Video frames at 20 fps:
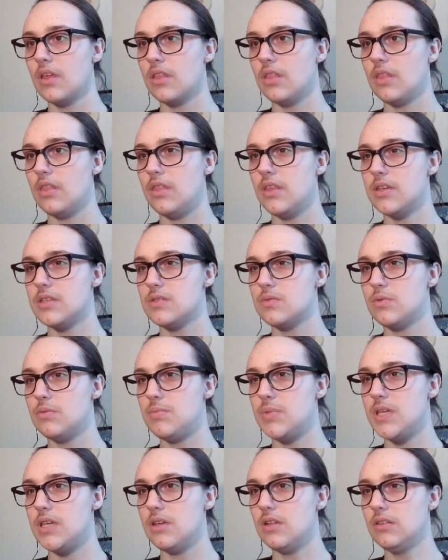This would
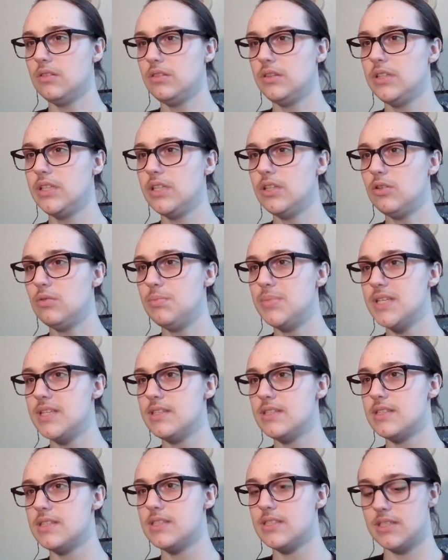be a little
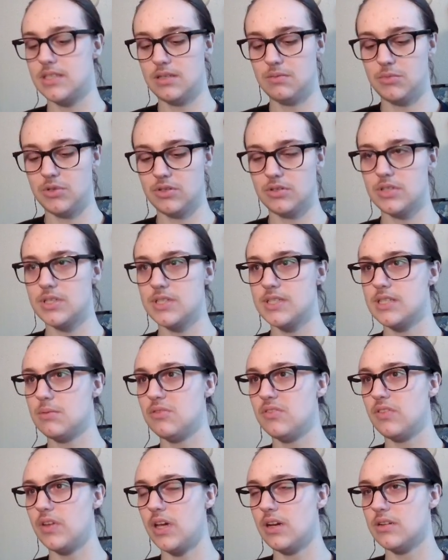bit similar to some
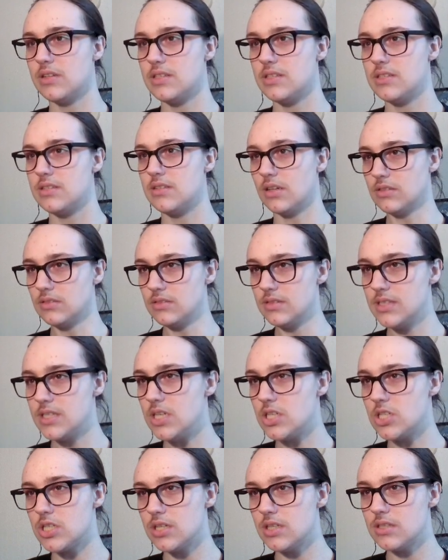of Aristotle's
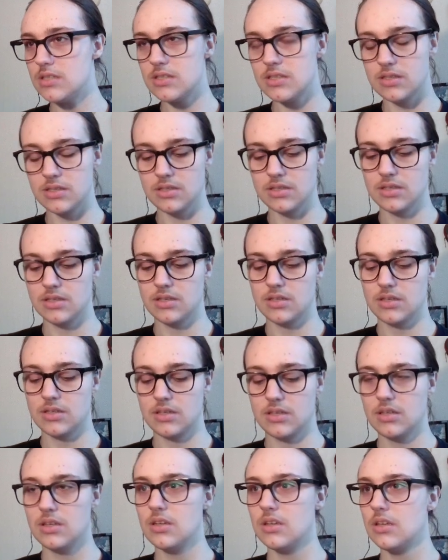teachings.
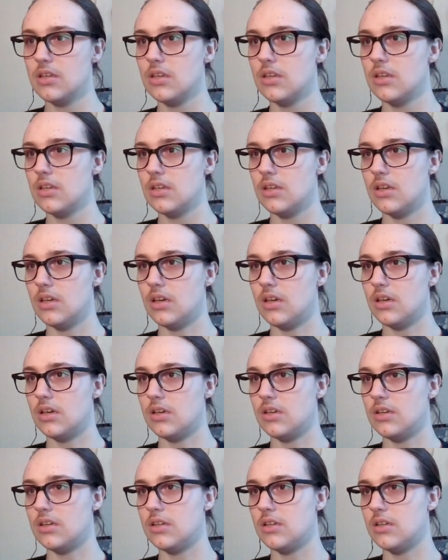
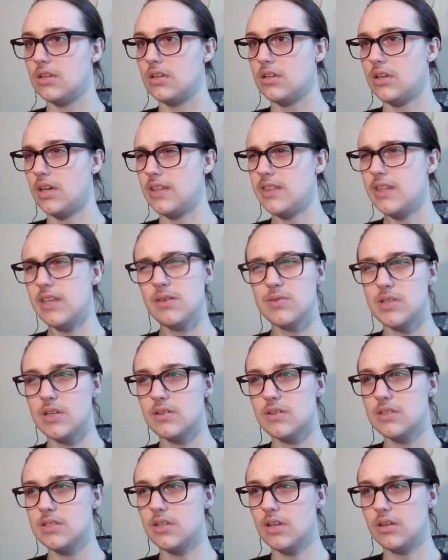I think it was
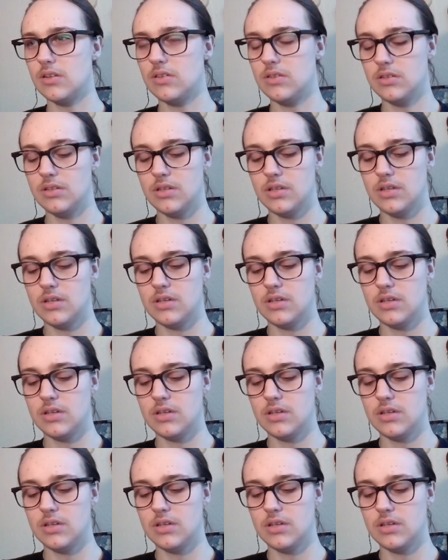Aristotle.